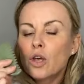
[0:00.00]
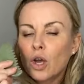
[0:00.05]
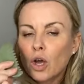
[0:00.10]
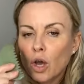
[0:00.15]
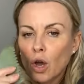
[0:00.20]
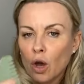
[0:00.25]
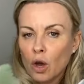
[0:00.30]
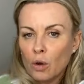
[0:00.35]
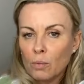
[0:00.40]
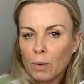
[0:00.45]
The
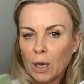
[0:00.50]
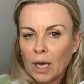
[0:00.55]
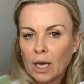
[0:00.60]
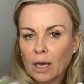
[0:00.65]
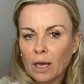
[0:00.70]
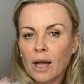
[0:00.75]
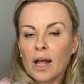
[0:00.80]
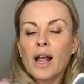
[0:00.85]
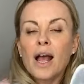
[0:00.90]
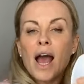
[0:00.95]

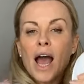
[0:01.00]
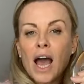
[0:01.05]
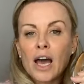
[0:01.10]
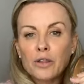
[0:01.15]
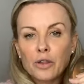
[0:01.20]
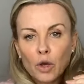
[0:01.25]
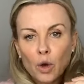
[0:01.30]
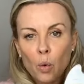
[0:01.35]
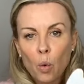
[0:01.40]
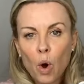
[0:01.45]
combing
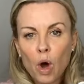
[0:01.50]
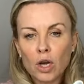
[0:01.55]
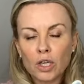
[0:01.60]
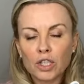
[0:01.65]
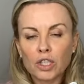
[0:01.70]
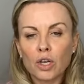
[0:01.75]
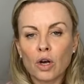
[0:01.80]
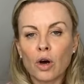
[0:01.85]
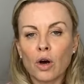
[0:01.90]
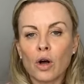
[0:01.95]
and the
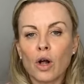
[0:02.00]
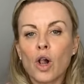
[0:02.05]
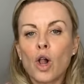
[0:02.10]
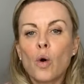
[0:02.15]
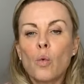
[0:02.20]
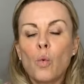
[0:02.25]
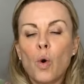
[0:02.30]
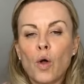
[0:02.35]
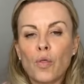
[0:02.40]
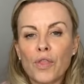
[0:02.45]
gua sha,
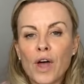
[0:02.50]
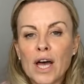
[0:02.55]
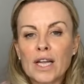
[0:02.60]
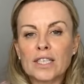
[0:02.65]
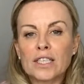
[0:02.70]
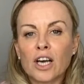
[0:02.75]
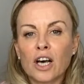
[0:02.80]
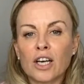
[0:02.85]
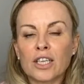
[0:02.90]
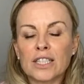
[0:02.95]
what
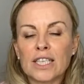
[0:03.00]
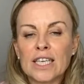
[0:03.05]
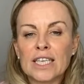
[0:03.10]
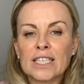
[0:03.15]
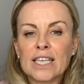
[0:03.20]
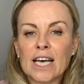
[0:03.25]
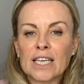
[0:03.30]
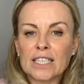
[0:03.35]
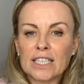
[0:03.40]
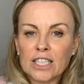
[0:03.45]
that does
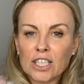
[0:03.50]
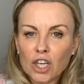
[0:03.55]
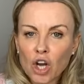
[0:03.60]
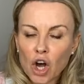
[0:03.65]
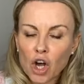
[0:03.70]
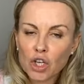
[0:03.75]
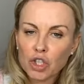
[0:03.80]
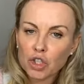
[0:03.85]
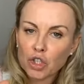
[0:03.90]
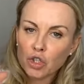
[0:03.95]
is that
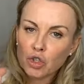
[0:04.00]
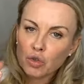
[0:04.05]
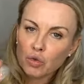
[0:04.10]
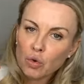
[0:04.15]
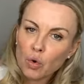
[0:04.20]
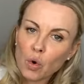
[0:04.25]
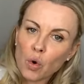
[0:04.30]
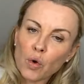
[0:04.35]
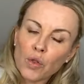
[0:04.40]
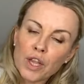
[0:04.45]
starts to
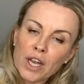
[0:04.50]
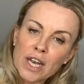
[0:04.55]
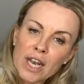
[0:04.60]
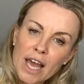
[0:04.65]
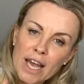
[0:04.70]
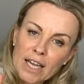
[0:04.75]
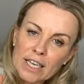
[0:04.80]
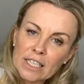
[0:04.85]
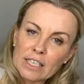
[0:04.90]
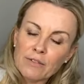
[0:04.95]
draw the
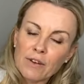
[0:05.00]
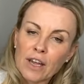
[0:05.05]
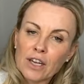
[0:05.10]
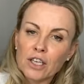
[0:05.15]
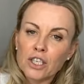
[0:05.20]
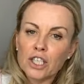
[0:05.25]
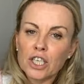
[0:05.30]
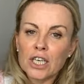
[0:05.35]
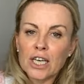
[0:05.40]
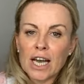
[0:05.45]
negative
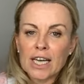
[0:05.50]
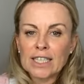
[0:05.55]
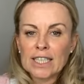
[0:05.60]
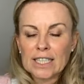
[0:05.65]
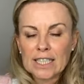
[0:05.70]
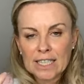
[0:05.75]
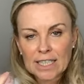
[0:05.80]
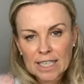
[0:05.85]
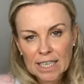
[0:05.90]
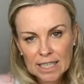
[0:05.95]
energy as
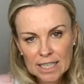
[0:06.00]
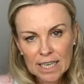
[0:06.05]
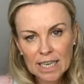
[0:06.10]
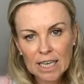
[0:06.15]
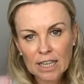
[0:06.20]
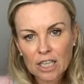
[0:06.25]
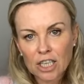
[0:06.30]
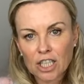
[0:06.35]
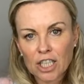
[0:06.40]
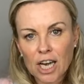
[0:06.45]
it's
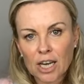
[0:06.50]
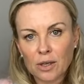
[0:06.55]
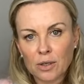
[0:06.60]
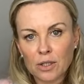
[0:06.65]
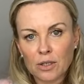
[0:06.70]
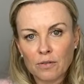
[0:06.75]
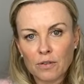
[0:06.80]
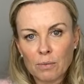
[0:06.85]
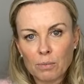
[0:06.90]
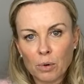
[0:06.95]
sitting in the
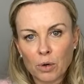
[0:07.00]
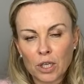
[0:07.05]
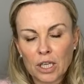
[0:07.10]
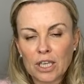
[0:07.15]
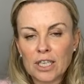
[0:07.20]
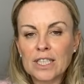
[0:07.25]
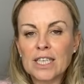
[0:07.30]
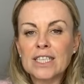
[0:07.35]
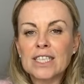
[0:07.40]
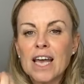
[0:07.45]
channels of the body,
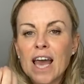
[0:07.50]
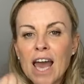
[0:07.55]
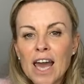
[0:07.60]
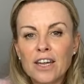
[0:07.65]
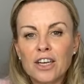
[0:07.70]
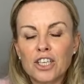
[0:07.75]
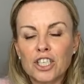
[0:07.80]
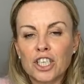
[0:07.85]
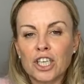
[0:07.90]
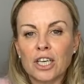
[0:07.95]
because it's
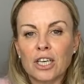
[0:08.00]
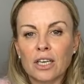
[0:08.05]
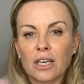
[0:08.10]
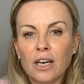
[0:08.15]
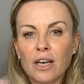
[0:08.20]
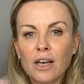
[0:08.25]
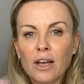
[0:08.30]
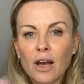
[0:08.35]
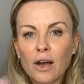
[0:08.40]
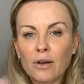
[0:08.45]

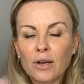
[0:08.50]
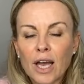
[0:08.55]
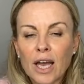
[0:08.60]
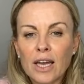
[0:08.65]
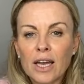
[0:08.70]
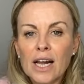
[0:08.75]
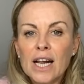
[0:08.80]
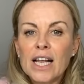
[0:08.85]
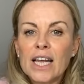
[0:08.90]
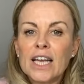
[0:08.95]
energy,
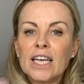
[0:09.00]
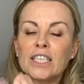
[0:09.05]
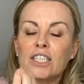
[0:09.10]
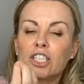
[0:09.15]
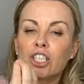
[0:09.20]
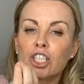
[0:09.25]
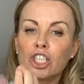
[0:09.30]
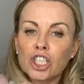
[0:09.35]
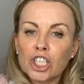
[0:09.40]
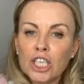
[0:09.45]
okay?
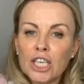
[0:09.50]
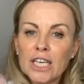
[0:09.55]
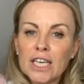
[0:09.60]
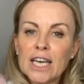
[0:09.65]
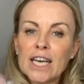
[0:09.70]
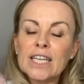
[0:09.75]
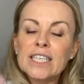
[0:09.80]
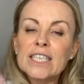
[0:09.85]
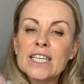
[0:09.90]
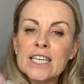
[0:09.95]
It's
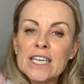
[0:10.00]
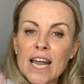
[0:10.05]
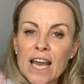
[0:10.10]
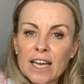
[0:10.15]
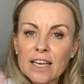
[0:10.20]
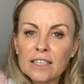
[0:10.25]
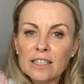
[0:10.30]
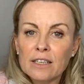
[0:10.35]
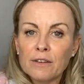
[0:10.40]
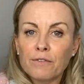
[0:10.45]
chi, it's
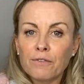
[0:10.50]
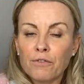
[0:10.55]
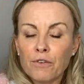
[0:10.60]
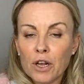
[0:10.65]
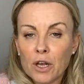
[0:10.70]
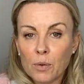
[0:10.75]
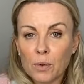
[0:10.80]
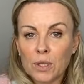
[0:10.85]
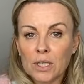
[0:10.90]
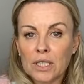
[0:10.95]
negative
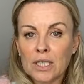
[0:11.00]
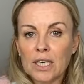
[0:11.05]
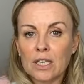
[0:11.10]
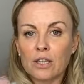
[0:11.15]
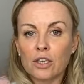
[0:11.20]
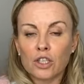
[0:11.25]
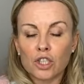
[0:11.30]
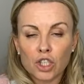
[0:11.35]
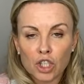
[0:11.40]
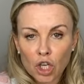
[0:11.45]

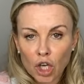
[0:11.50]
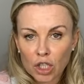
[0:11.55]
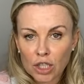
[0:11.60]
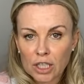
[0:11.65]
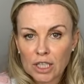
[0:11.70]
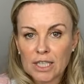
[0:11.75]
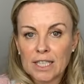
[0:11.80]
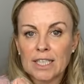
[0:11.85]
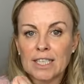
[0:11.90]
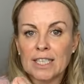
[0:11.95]
frequency that's
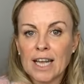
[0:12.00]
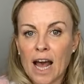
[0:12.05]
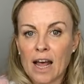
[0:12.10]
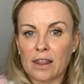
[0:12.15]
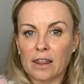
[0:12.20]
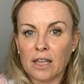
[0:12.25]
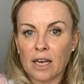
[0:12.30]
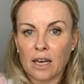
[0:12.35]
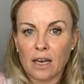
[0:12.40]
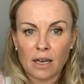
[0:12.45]
just
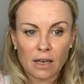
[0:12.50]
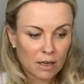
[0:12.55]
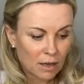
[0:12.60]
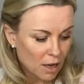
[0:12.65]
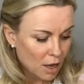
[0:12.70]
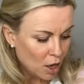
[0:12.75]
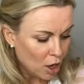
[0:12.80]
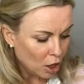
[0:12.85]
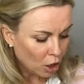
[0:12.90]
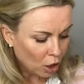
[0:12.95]
sat there,
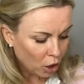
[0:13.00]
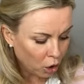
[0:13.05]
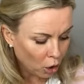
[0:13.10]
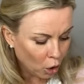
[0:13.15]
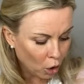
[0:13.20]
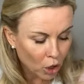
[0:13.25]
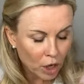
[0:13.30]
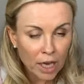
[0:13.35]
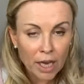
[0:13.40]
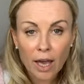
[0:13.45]

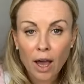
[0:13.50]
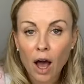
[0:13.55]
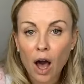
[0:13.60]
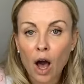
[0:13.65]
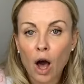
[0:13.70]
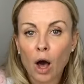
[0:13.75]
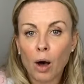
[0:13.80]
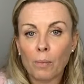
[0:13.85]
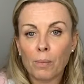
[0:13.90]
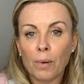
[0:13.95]
clogging
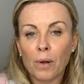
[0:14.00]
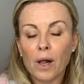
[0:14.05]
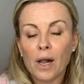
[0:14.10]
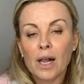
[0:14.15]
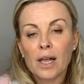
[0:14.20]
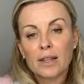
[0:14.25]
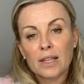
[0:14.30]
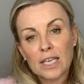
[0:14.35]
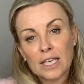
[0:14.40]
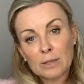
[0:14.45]
up
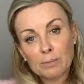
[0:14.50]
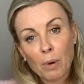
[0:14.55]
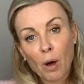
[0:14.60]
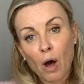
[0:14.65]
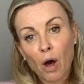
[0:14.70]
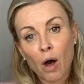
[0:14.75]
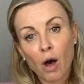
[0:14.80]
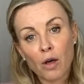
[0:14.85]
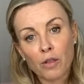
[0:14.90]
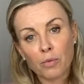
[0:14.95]
these
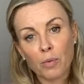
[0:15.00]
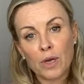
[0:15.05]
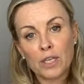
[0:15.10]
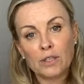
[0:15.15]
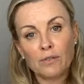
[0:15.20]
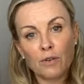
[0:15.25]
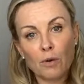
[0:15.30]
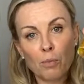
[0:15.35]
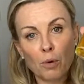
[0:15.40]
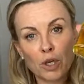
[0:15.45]

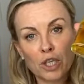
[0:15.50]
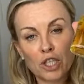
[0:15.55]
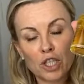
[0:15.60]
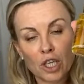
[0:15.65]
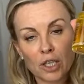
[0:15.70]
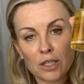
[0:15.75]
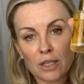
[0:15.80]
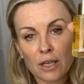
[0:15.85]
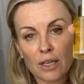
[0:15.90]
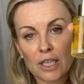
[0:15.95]
pathways of your body,
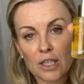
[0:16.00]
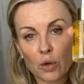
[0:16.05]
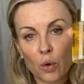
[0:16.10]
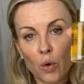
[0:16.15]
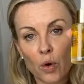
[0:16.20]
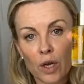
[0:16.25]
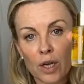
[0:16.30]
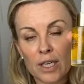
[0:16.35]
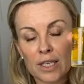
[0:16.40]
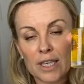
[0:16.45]
just like this
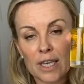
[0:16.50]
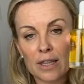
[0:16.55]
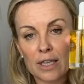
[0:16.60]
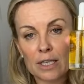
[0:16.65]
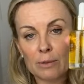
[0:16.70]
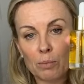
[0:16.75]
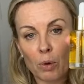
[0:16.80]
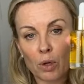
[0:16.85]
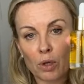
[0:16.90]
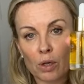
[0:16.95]
oil is in
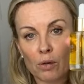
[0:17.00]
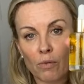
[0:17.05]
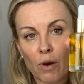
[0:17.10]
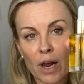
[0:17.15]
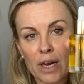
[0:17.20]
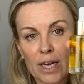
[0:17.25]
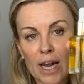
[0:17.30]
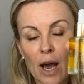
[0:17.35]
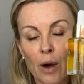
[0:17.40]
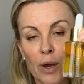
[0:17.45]
this bottle
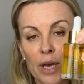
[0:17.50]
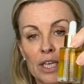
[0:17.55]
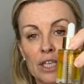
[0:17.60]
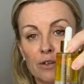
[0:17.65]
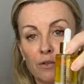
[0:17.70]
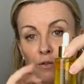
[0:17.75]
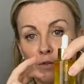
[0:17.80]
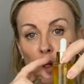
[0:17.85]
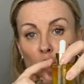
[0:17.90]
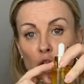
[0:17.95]
right now.
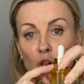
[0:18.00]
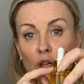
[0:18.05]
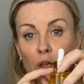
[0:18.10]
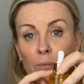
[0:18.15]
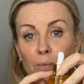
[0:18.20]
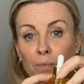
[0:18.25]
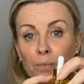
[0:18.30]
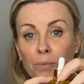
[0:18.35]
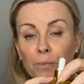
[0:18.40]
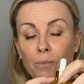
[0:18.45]
It's
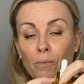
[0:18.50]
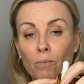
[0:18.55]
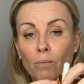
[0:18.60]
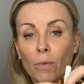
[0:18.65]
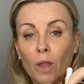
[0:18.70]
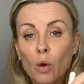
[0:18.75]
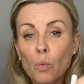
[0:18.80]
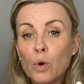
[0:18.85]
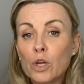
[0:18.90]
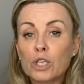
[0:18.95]
full,
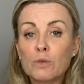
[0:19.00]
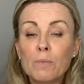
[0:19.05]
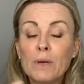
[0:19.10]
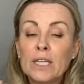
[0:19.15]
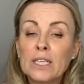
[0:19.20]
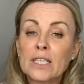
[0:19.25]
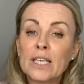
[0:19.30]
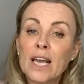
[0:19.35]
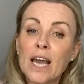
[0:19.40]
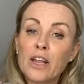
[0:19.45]
which
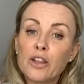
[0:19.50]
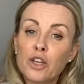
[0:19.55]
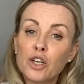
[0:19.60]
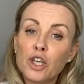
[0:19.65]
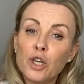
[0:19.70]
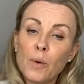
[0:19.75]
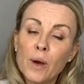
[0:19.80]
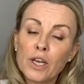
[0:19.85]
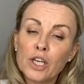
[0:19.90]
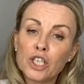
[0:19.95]
means the
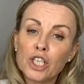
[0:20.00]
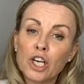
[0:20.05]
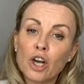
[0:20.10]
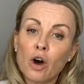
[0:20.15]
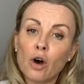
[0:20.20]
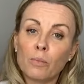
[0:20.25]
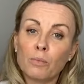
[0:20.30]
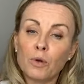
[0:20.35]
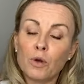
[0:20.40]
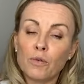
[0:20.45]
new energy
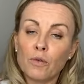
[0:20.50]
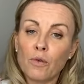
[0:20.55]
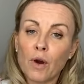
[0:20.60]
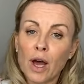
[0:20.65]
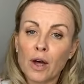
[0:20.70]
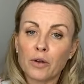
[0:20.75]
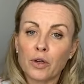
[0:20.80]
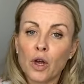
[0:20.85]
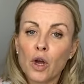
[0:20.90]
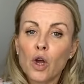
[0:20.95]
can't move
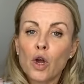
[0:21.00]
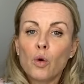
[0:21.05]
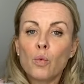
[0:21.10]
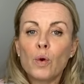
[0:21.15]
around.